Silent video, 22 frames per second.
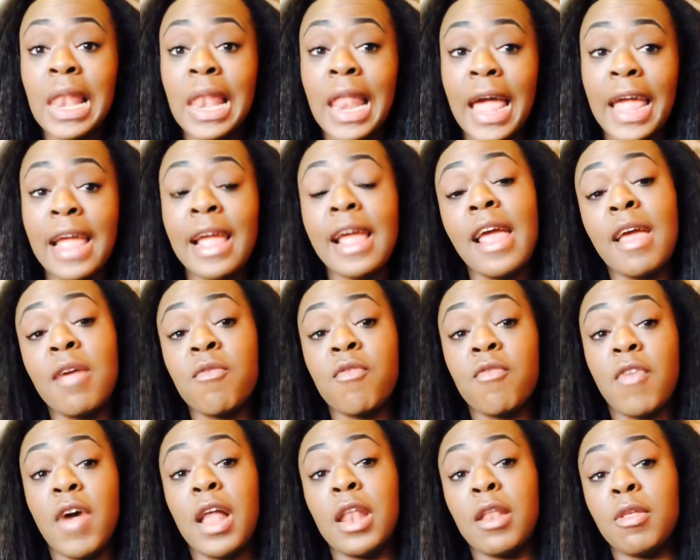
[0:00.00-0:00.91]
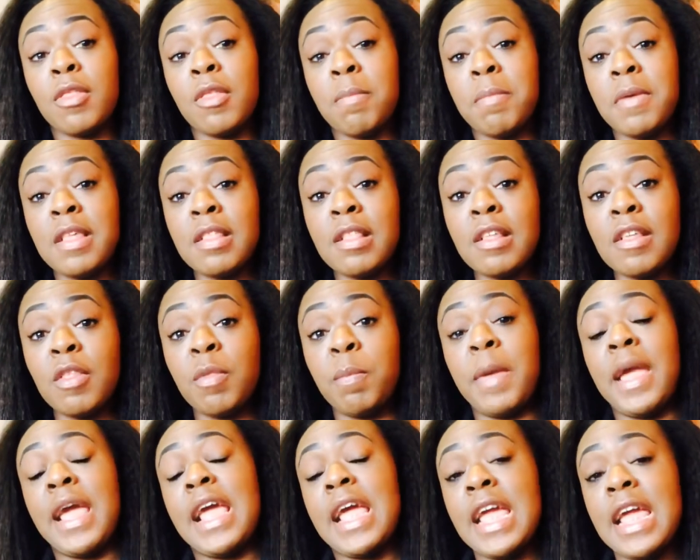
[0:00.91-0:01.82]
like, and follow the business
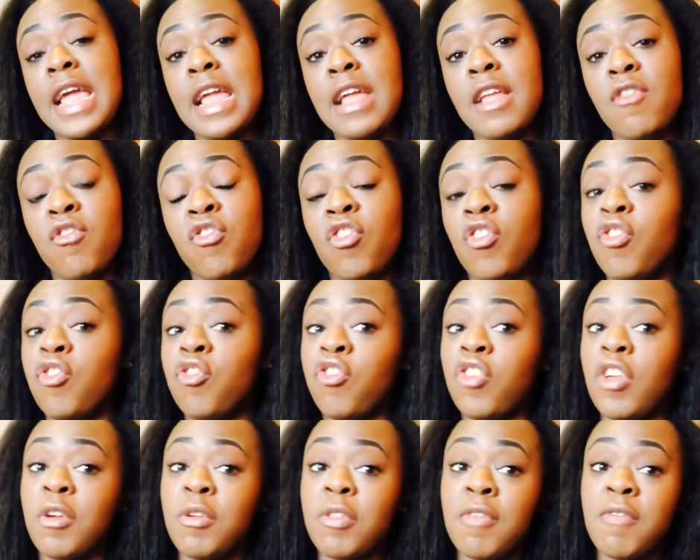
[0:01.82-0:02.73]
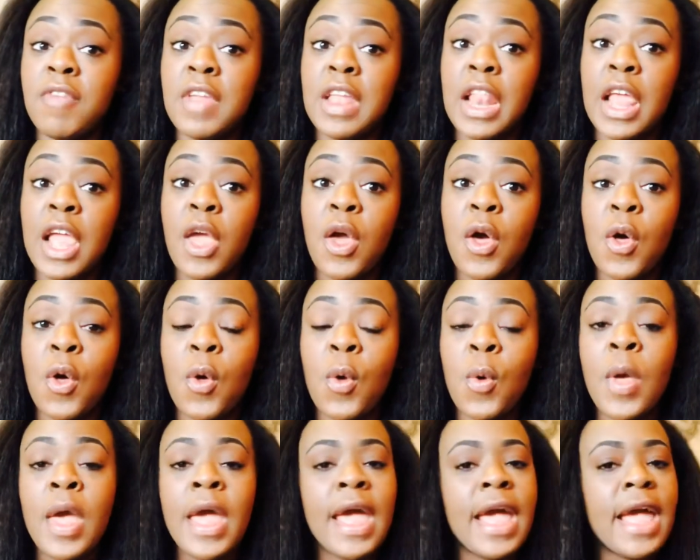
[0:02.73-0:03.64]
page. Share the
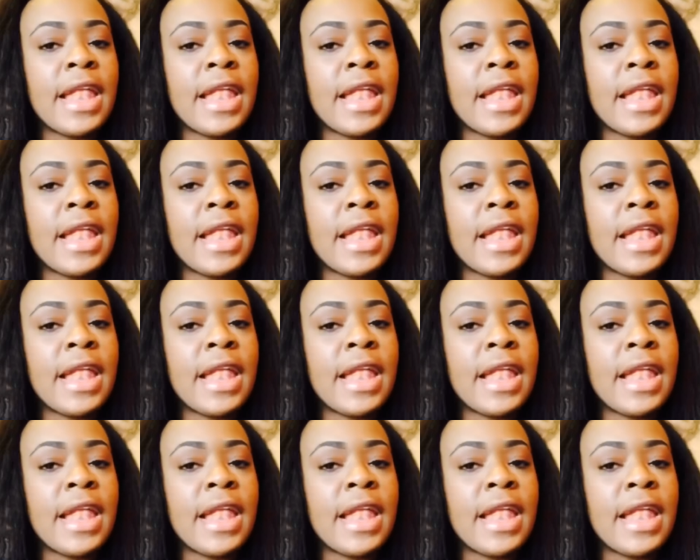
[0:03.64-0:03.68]
video.